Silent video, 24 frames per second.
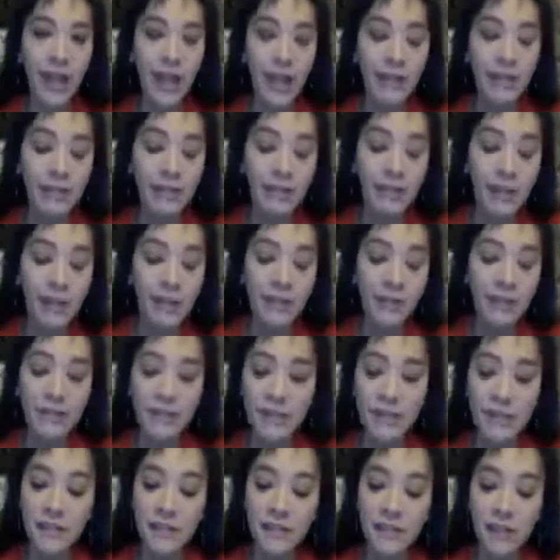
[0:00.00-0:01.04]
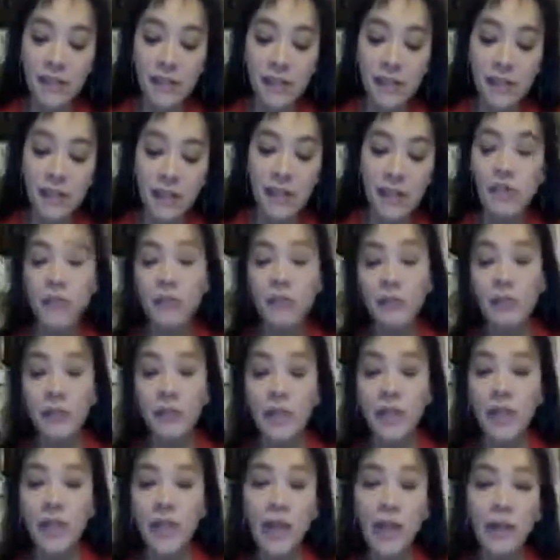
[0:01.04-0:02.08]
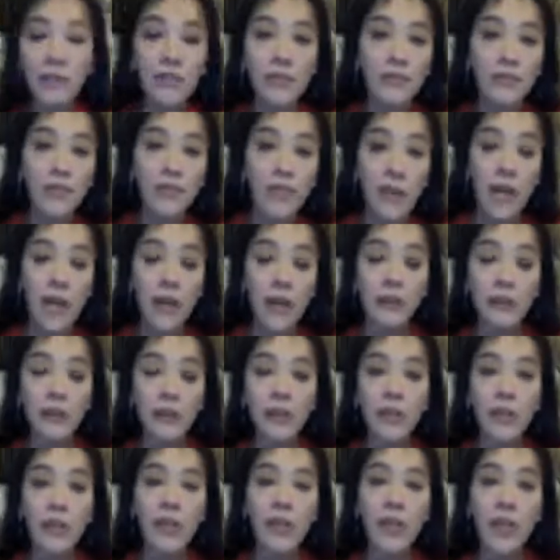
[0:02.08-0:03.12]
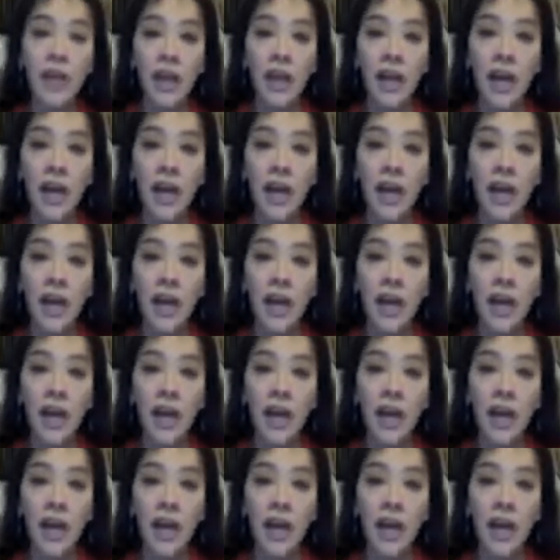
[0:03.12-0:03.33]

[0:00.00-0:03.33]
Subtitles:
And then since then, there's been a couple of times when